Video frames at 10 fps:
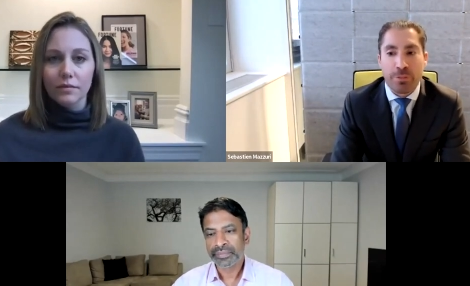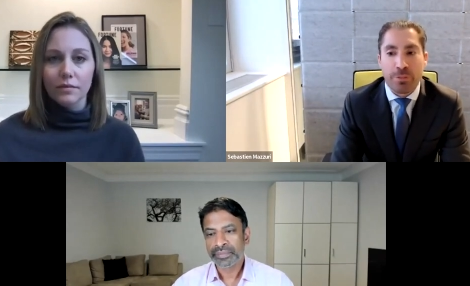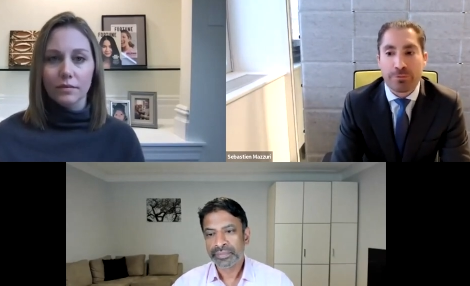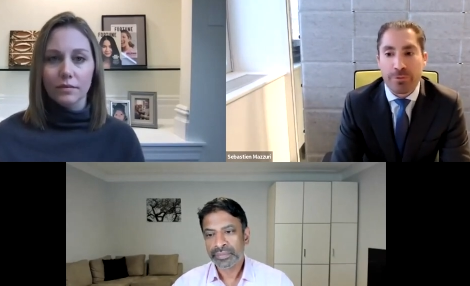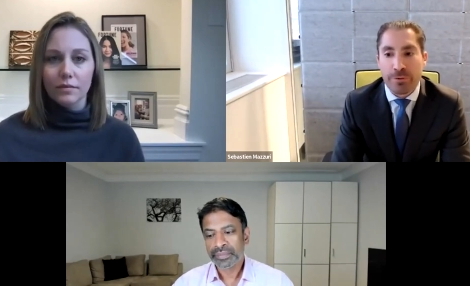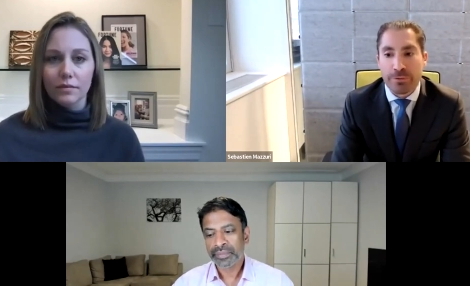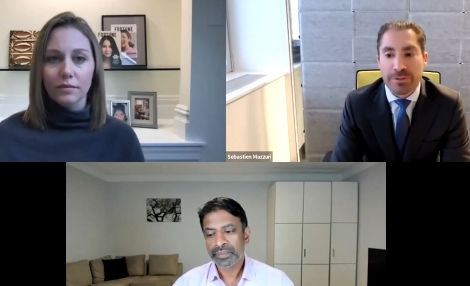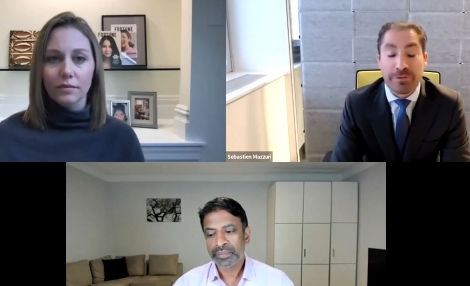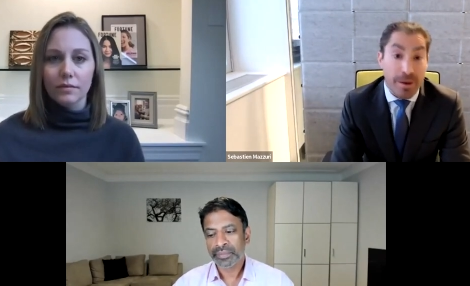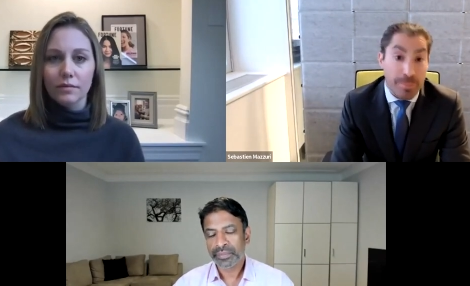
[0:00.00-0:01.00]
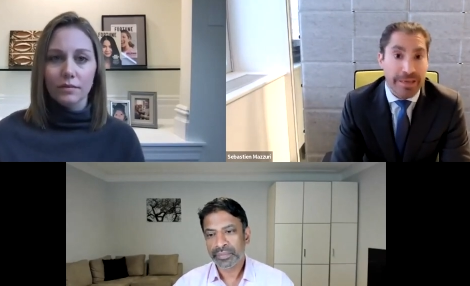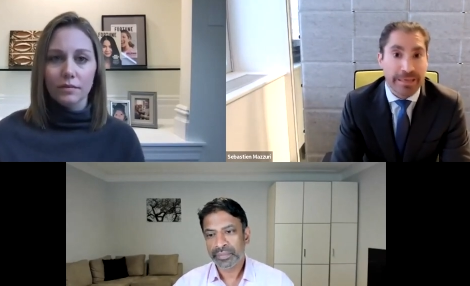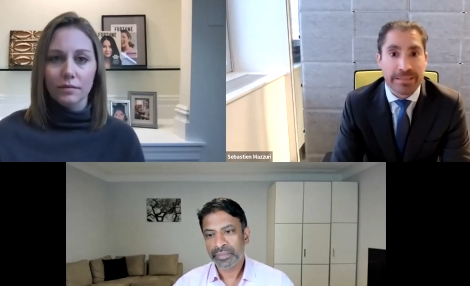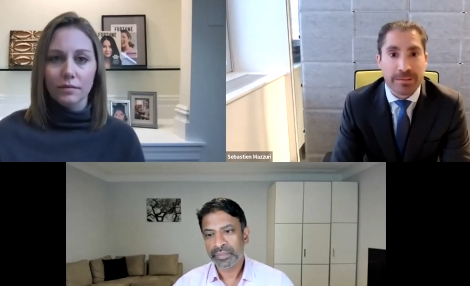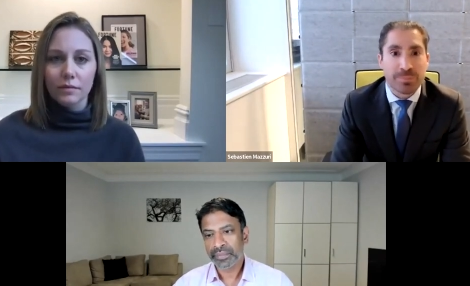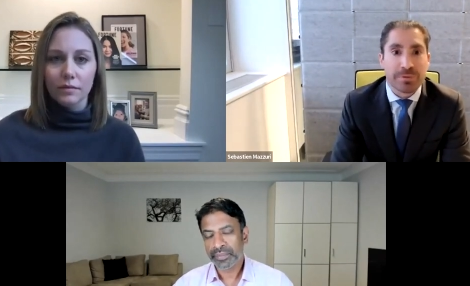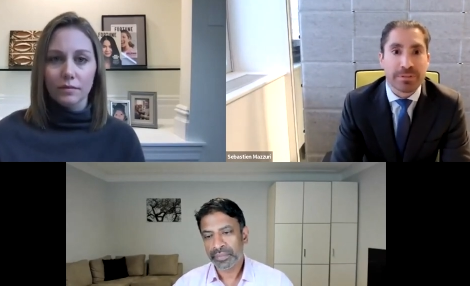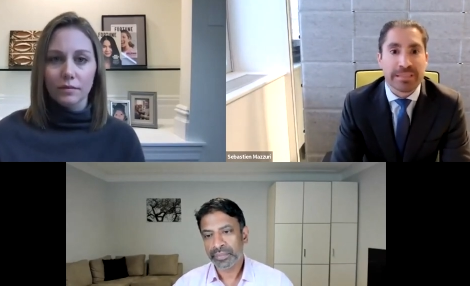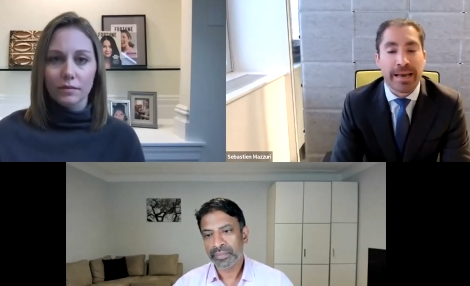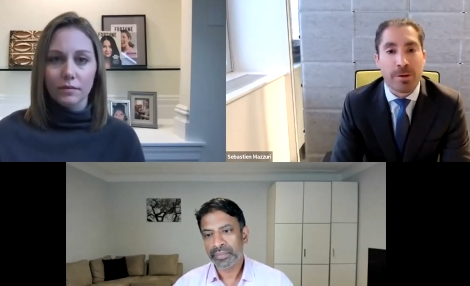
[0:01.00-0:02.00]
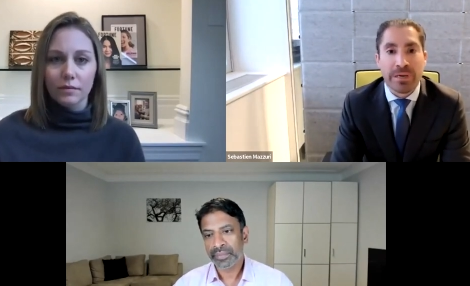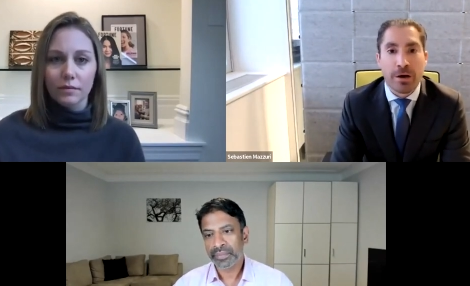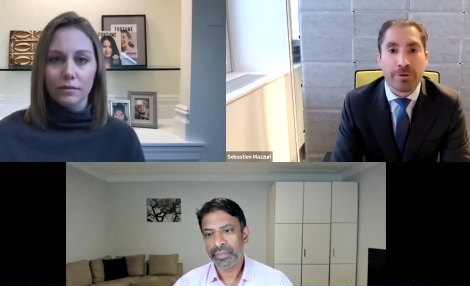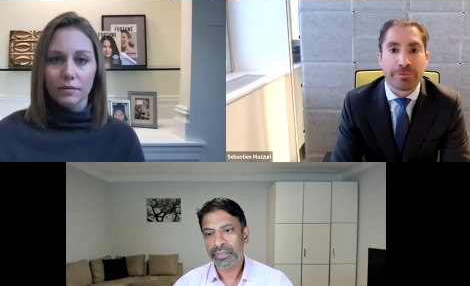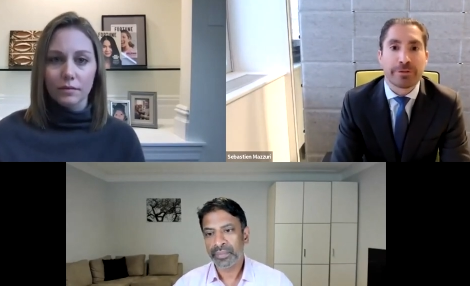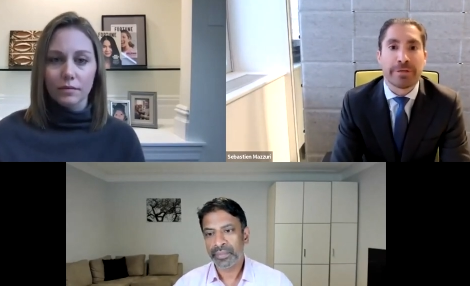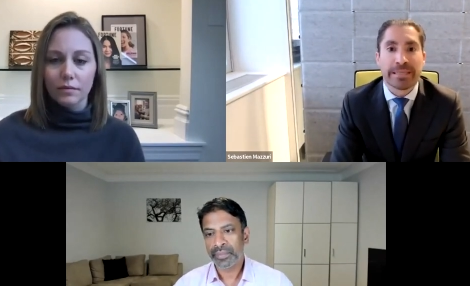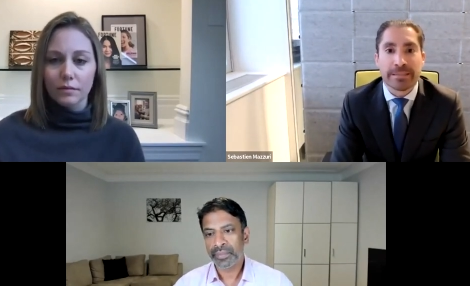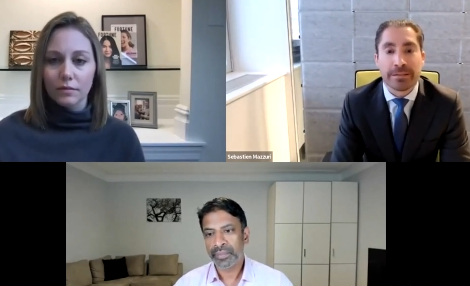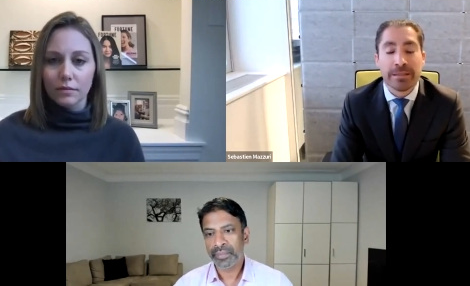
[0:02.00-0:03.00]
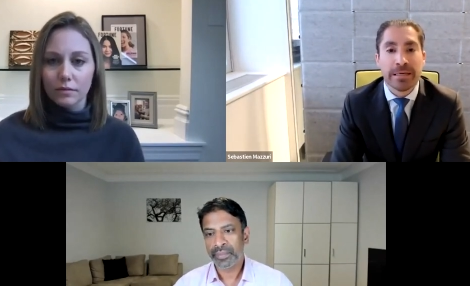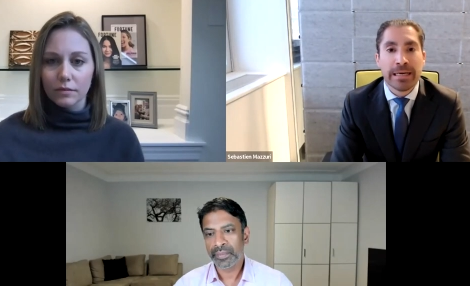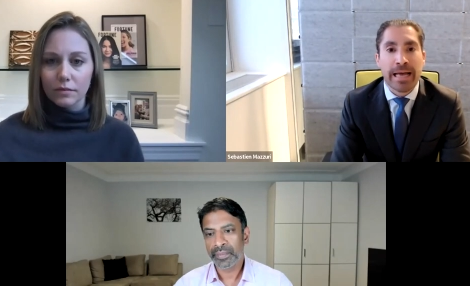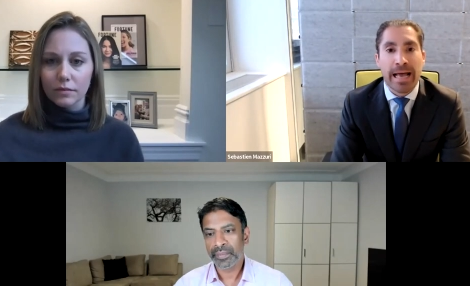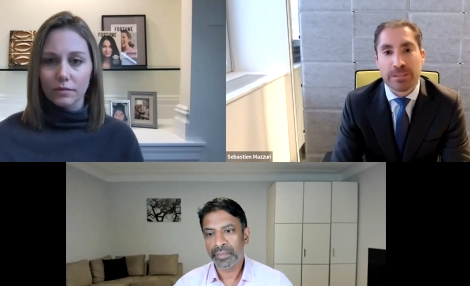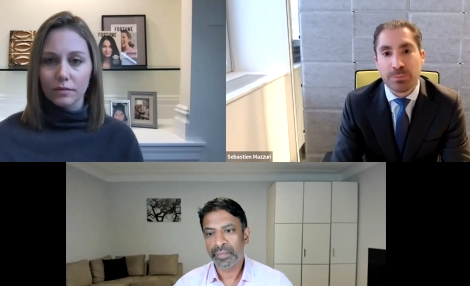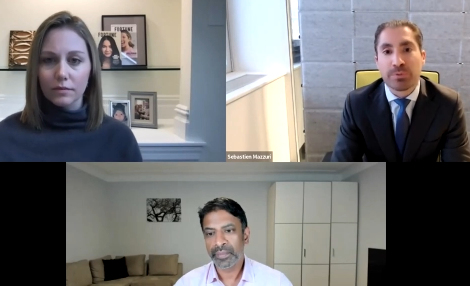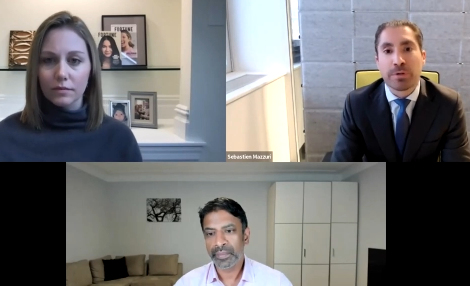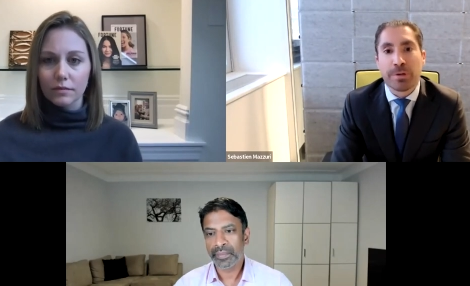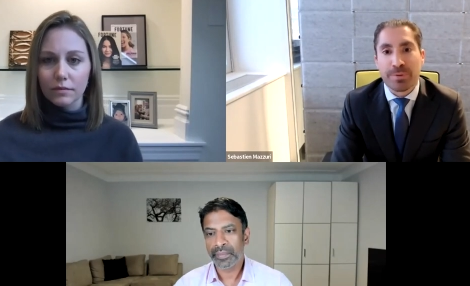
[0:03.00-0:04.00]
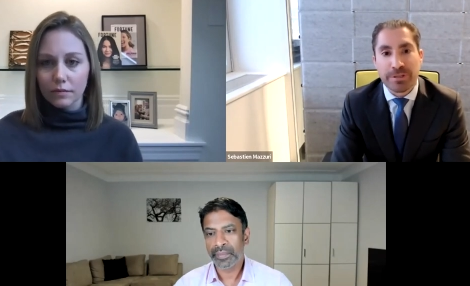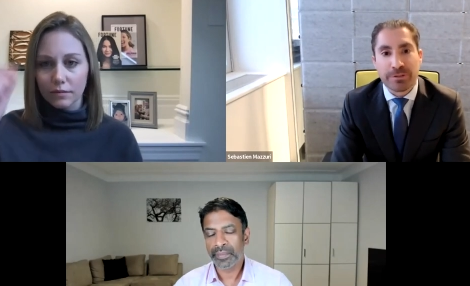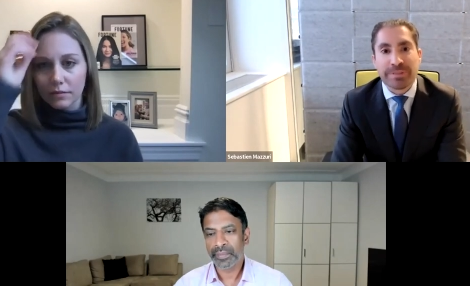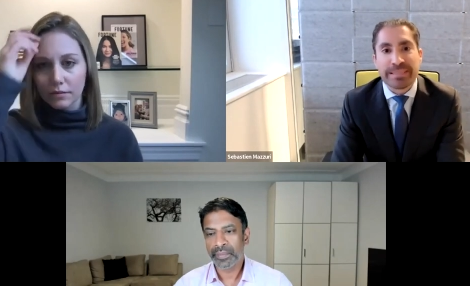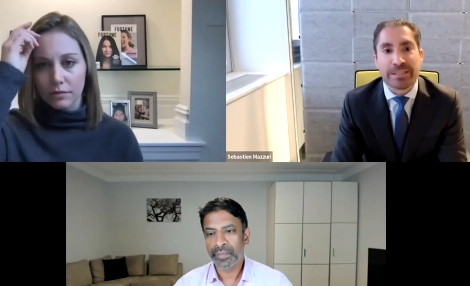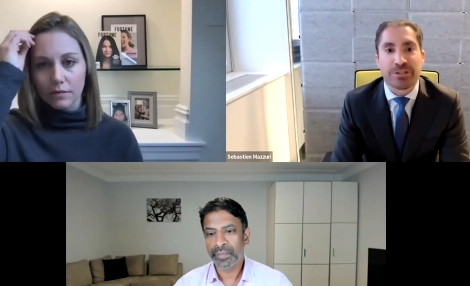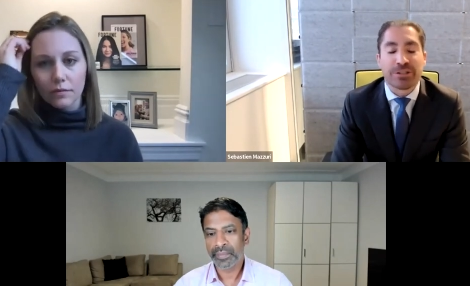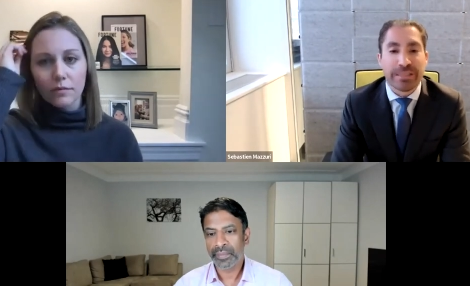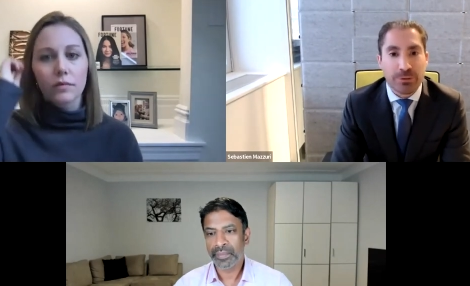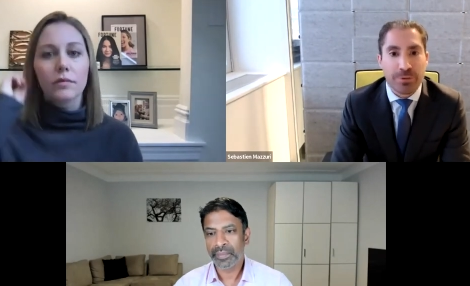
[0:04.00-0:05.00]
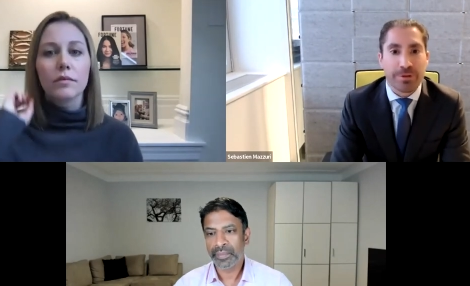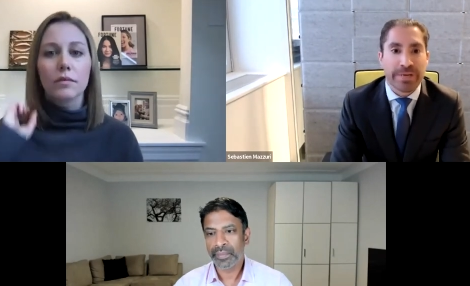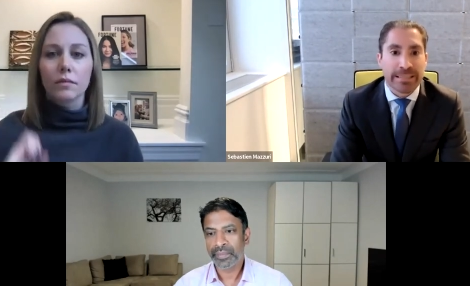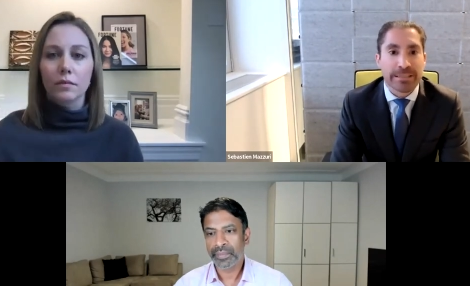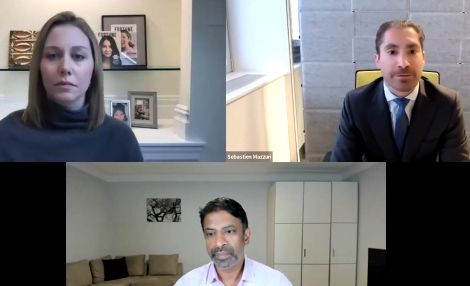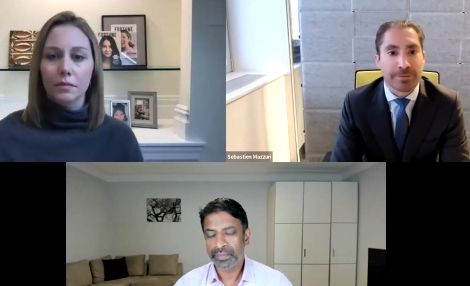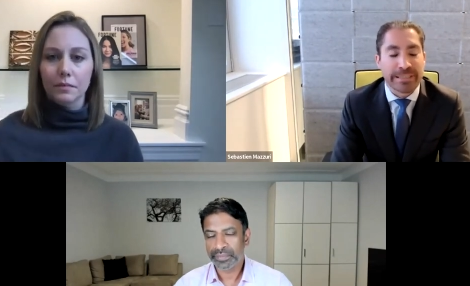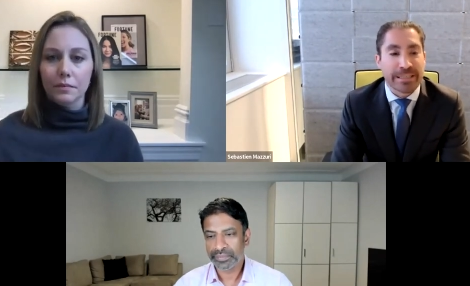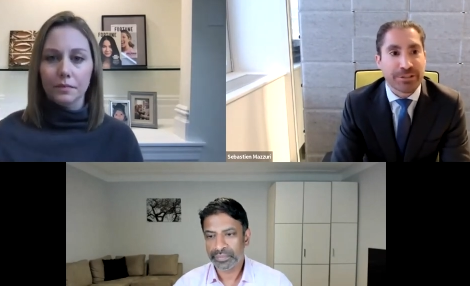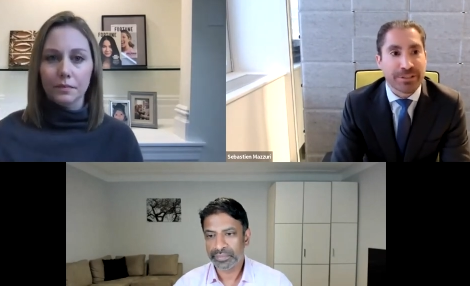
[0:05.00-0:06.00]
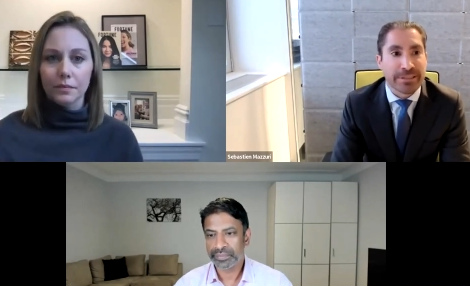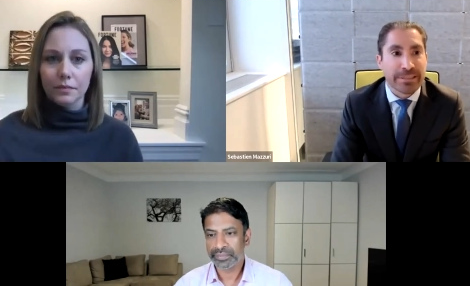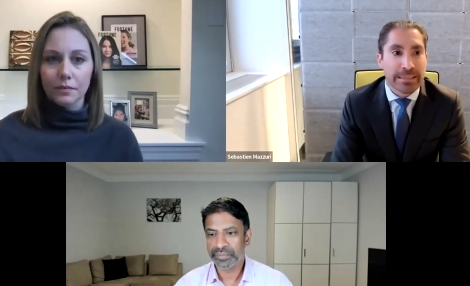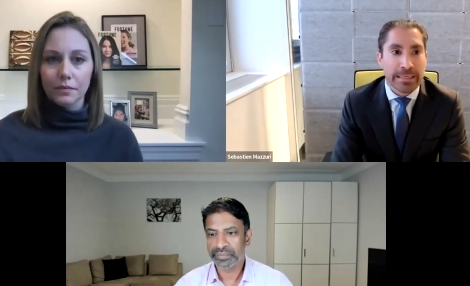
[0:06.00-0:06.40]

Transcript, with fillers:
Speaker 1: through those pharma examples that I will offer as a pull-up and a transition into the next conversation.